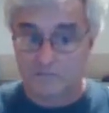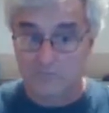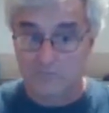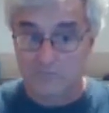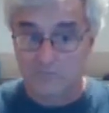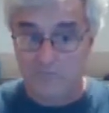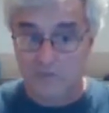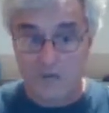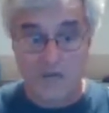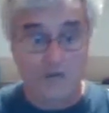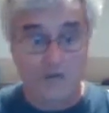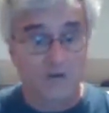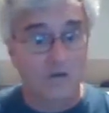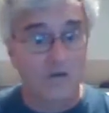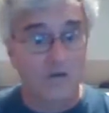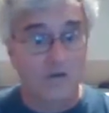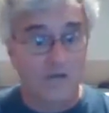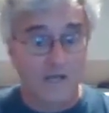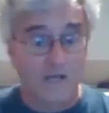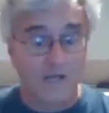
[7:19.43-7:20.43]
tiger or
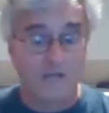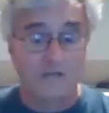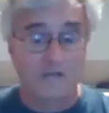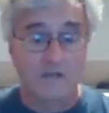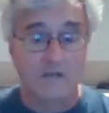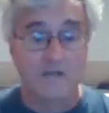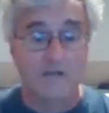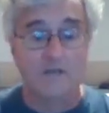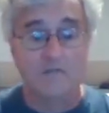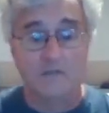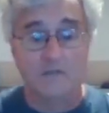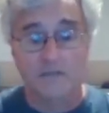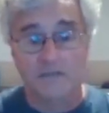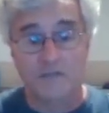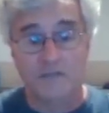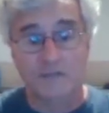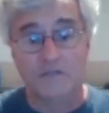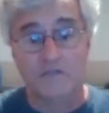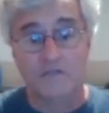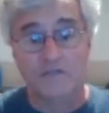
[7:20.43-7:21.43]
a lion does when he
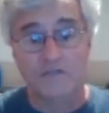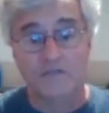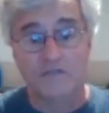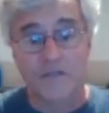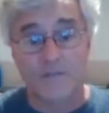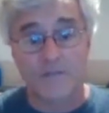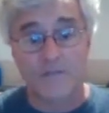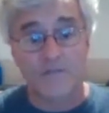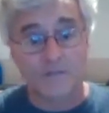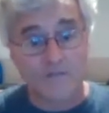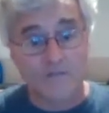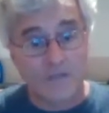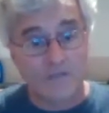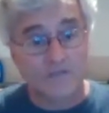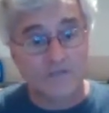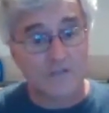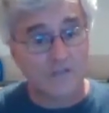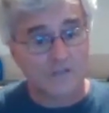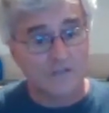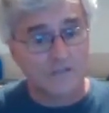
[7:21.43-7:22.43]
does his famous
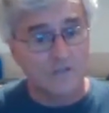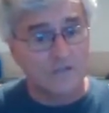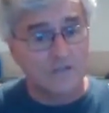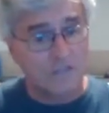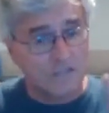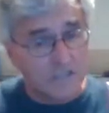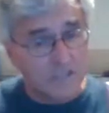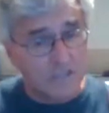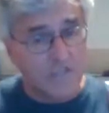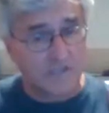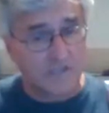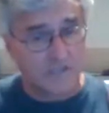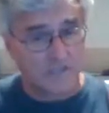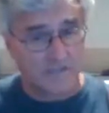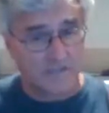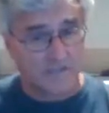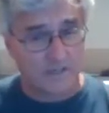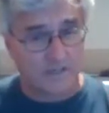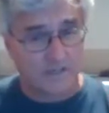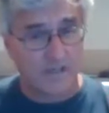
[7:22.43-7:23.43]
stretch, because there's tension
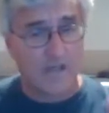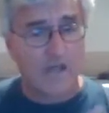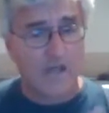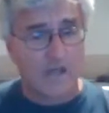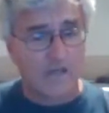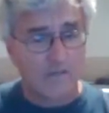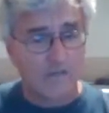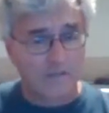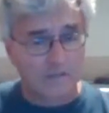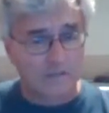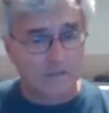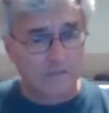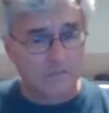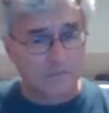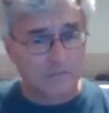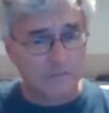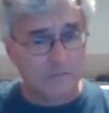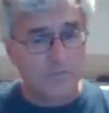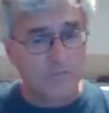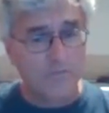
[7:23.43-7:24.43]
in there. And then there's a
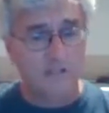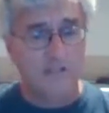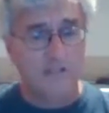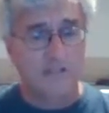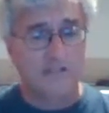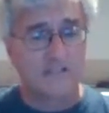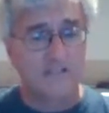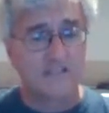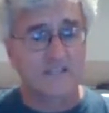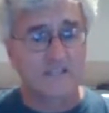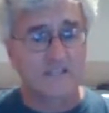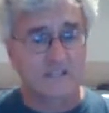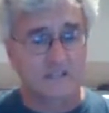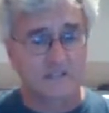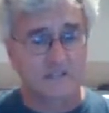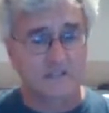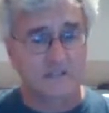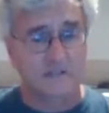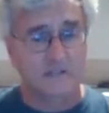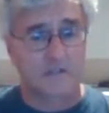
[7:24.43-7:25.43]
movement against the
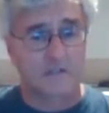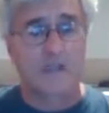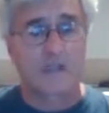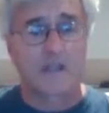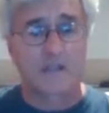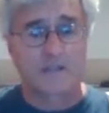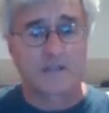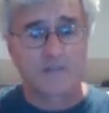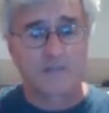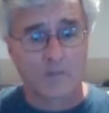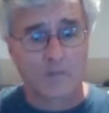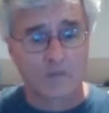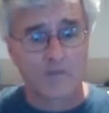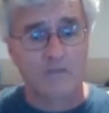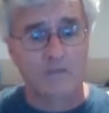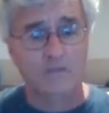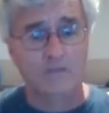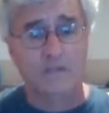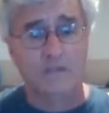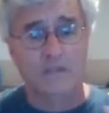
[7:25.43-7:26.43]
tension. That's
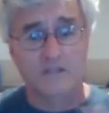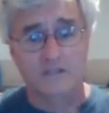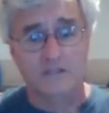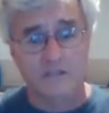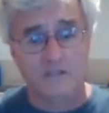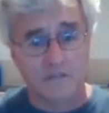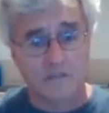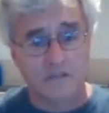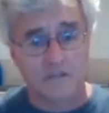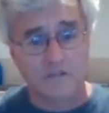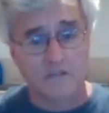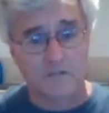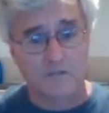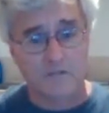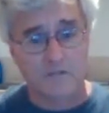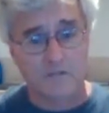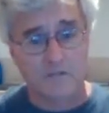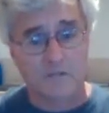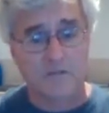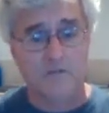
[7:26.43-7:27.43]
muscles against the
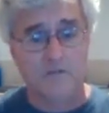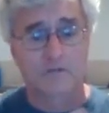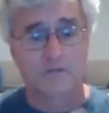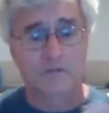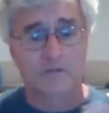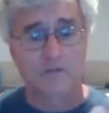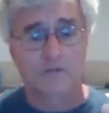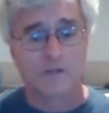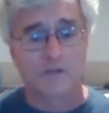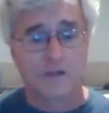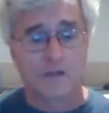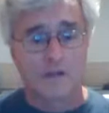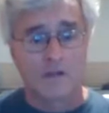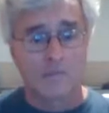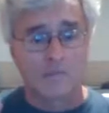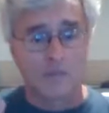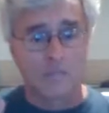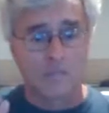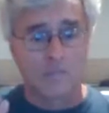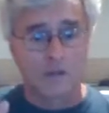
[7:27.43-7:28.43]
muscles, using
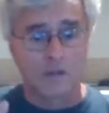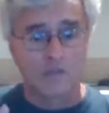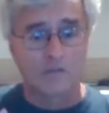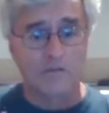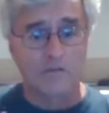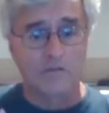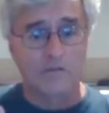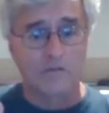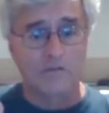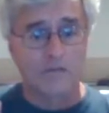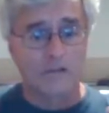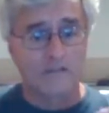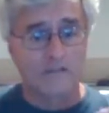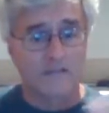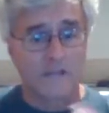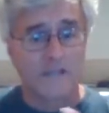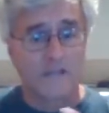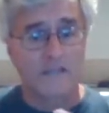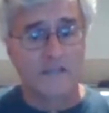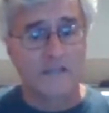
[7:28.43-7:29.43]
muscles to
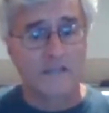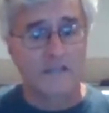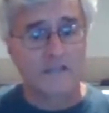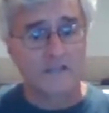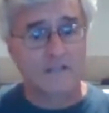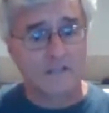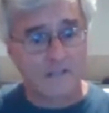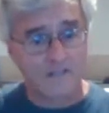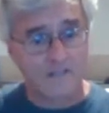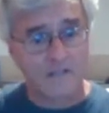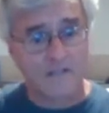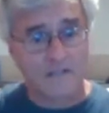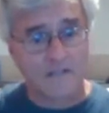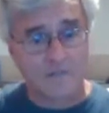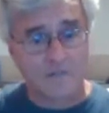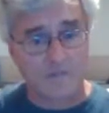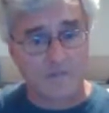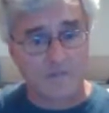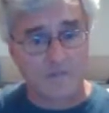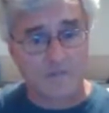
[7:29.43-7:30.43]
antagonize another set of
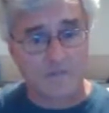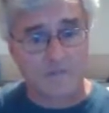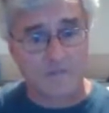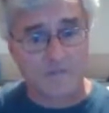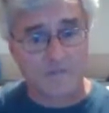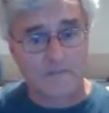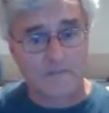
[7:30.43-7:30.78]
muscles.